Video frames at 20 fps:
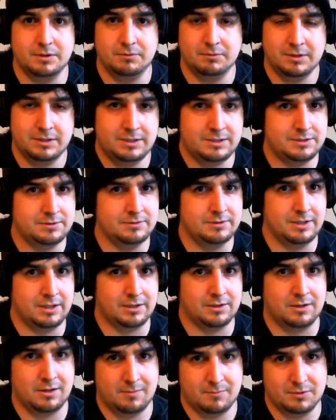While he's doing that
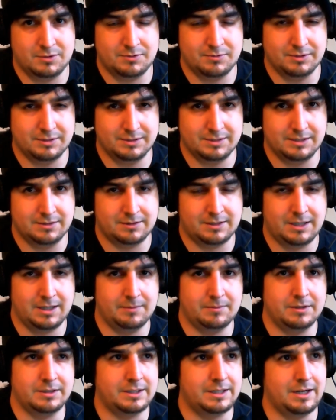combo string, say, okay, I'm
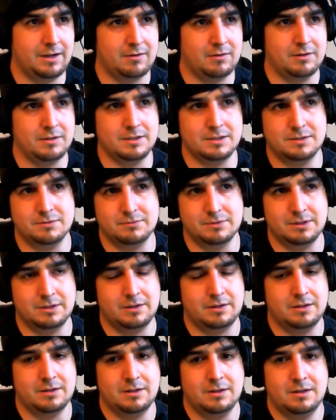going to counter this with
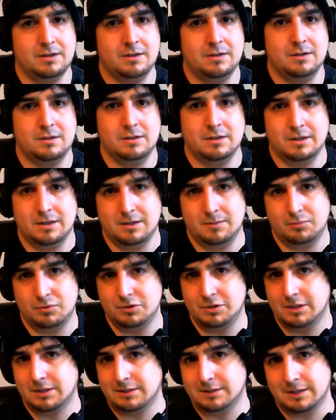
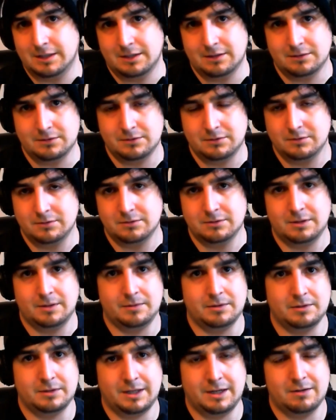projectile, or I'm
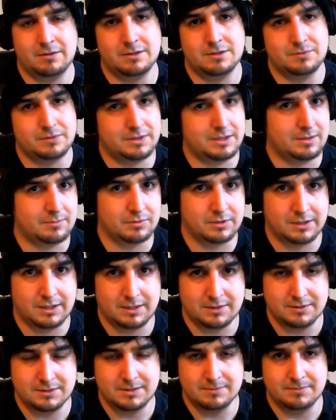going to counter this with an uppercut
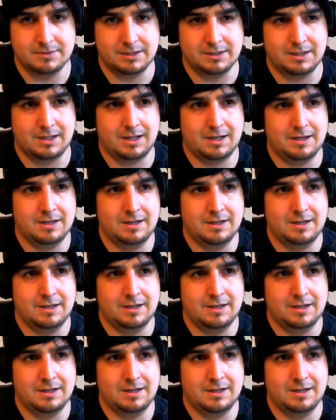or something like that.